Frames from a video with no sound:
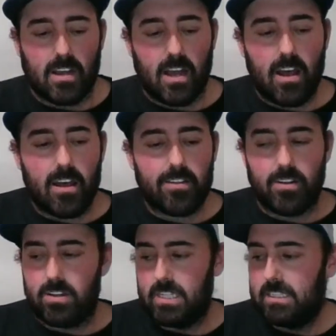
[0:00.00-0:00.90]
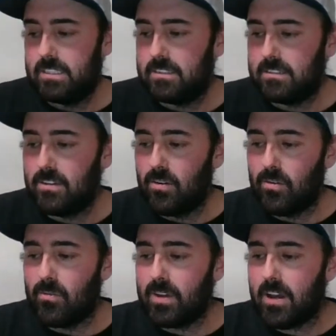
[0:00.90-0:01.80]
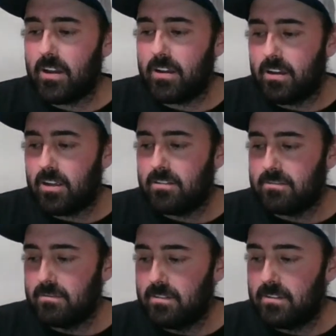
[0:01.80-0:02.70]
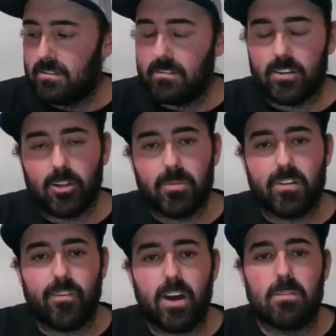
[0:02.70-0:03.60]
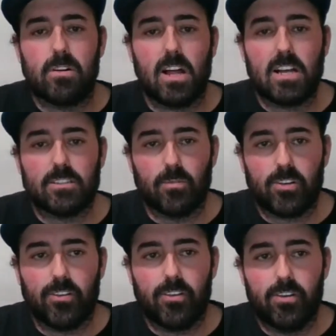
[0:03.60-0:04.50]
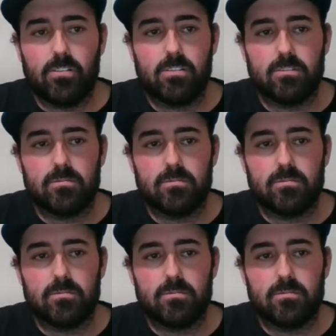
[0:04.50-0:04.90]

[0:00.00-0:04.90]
We got a little bit of fiberglass work to do.